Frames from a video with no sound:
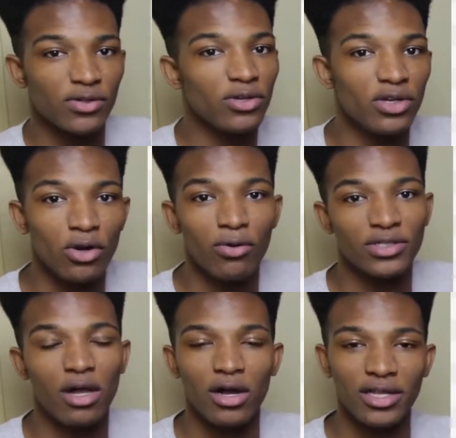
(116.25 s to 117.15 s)
so you can
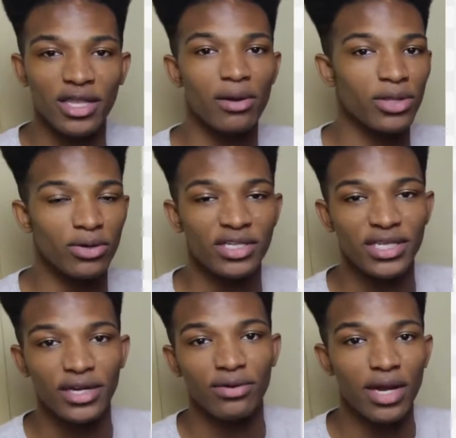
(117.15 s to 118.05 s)
always log in there with your
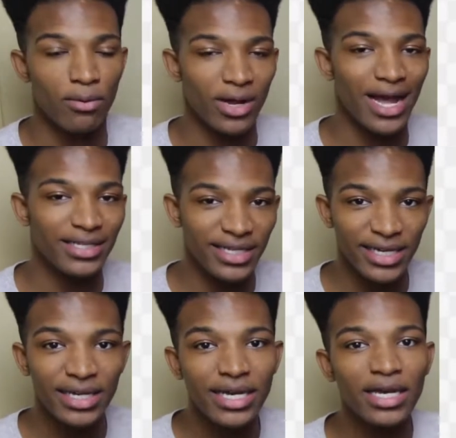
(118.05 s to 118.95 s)
Nintendo Network
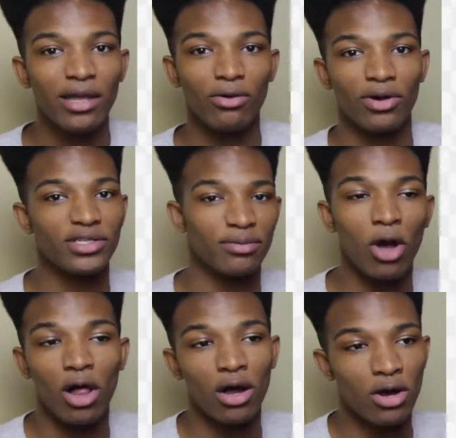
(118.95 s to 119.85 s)
ID in order to
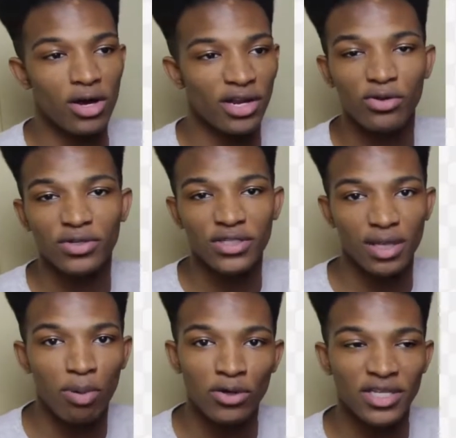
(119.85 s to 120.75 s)
log on and you can see
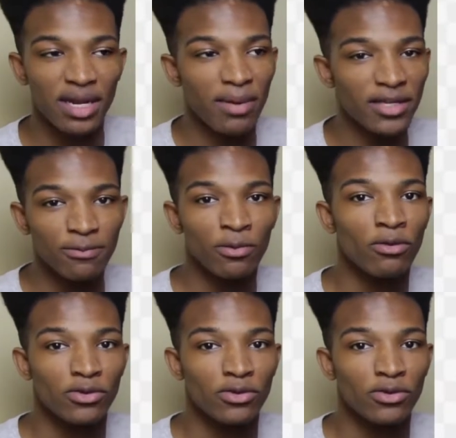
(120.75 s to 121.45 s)
the posts that he makes.